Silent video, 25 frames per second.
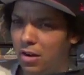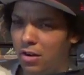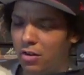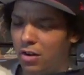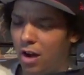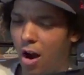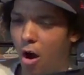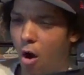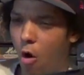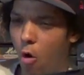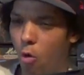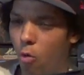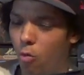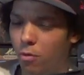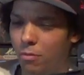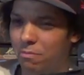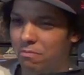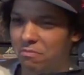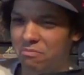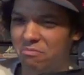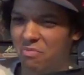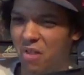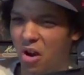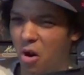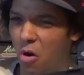It looked like old,
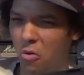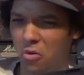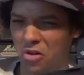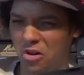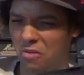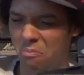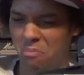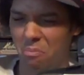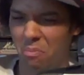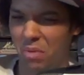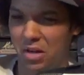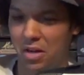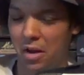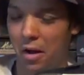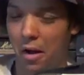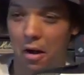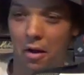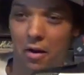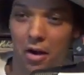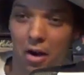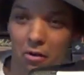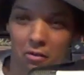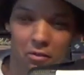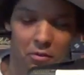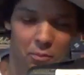older
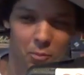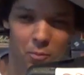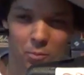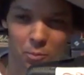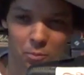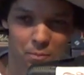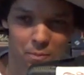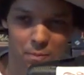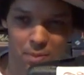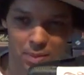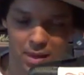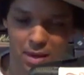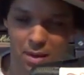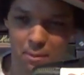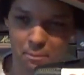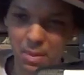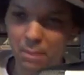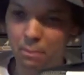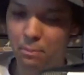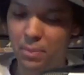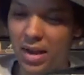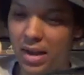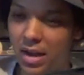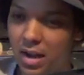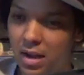Meccano, a
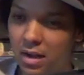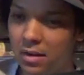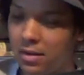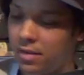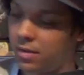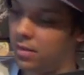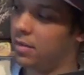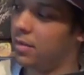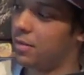bit bigger.